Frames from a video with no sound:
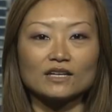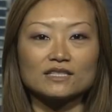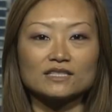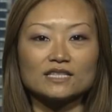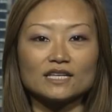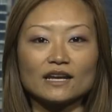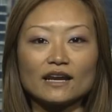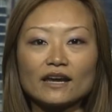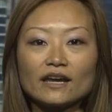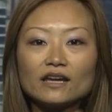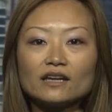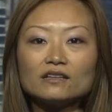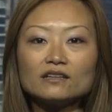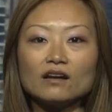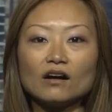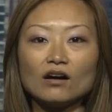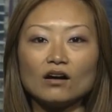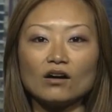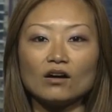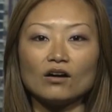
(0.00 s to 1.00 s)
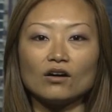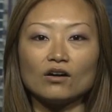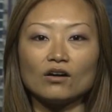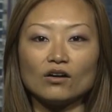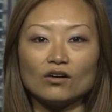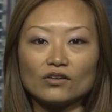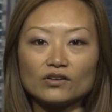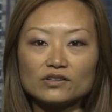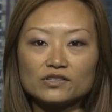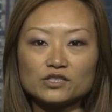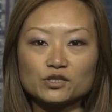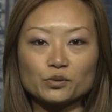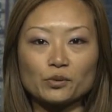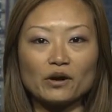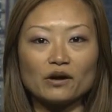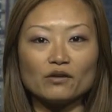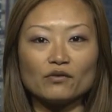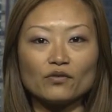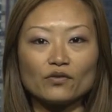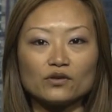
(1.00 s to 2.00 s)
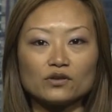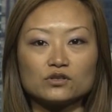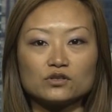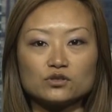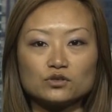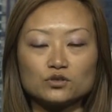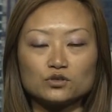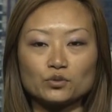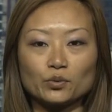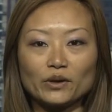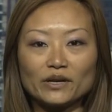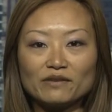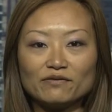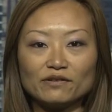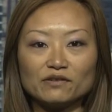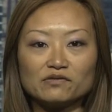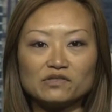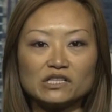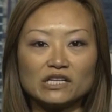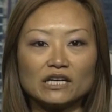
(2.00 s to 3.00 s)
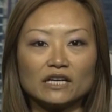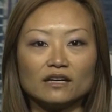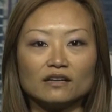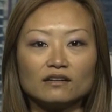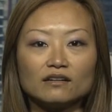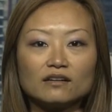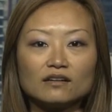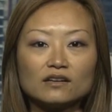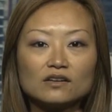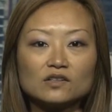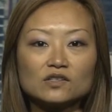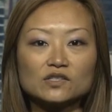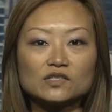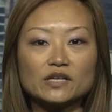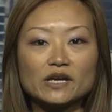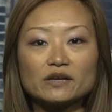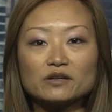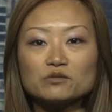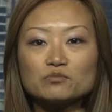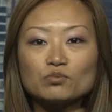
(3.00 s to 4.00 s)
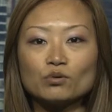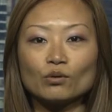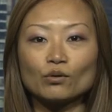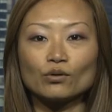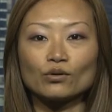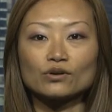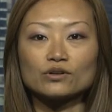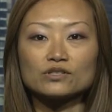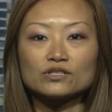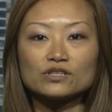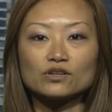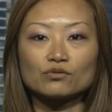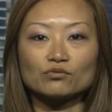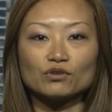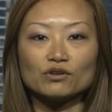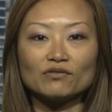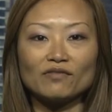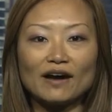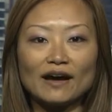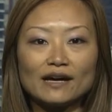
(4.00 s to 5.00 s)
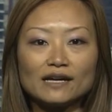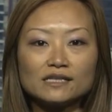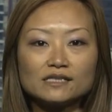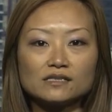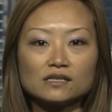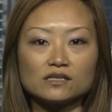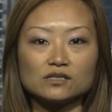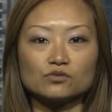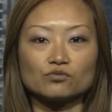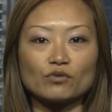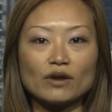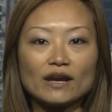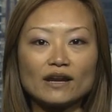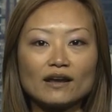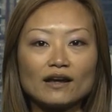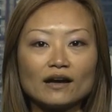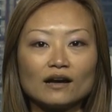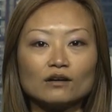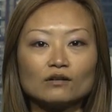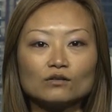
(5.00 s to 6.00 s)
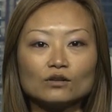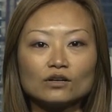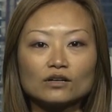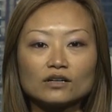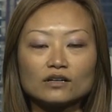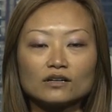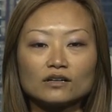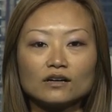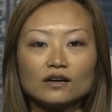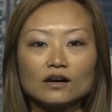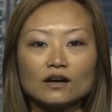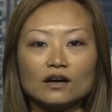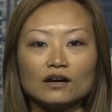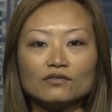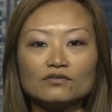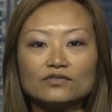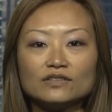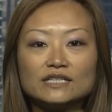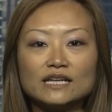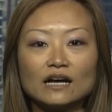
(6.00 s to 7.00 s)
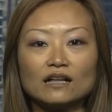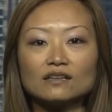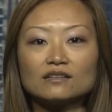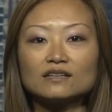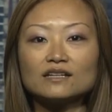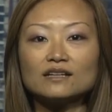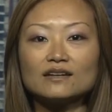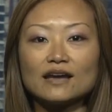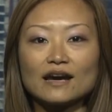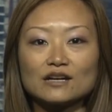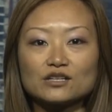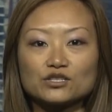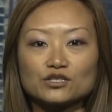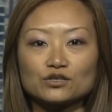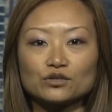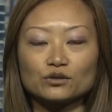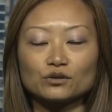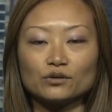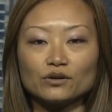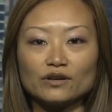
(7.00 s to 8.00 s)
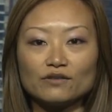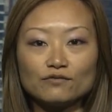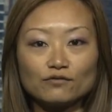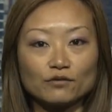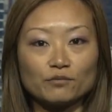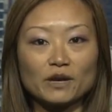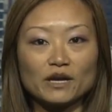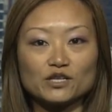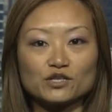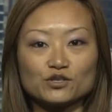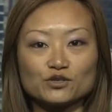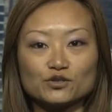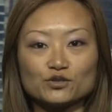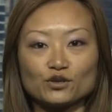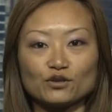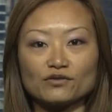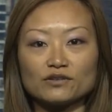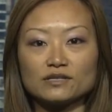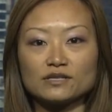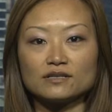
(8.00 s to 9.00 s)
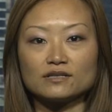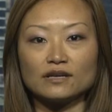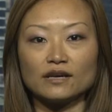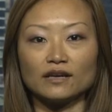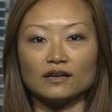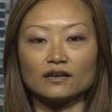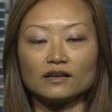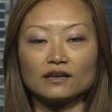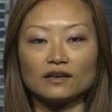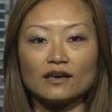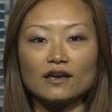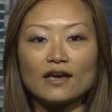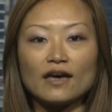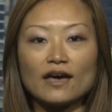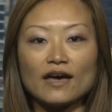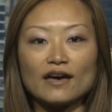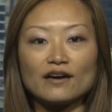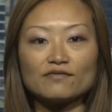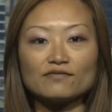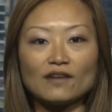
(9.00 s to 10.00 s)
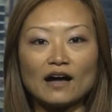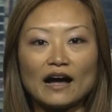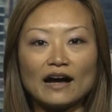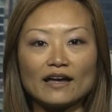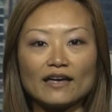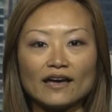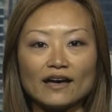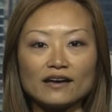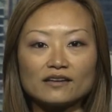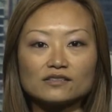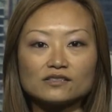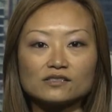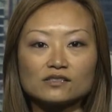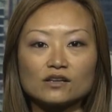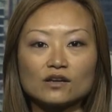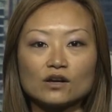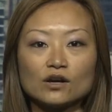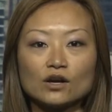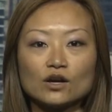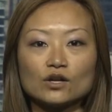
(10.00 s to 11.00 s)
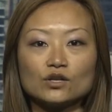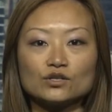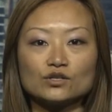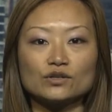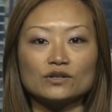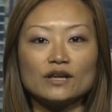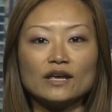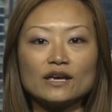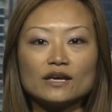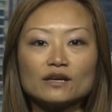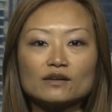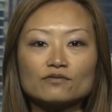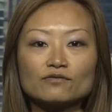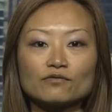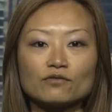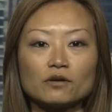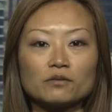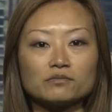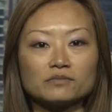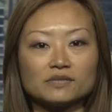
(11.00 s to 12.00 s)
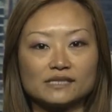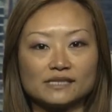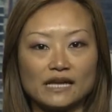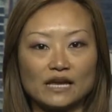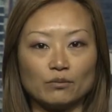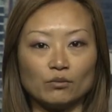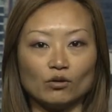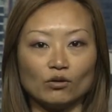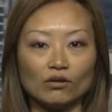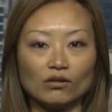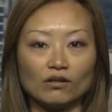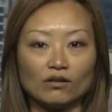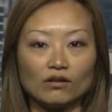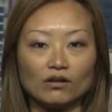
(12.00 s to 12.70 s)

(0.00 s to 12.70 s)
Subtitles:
Today, August 12th, 2015, Standard & Poor's revised its rating outlook on Fidelity National Information Services Inc., FIS, to negative from stable.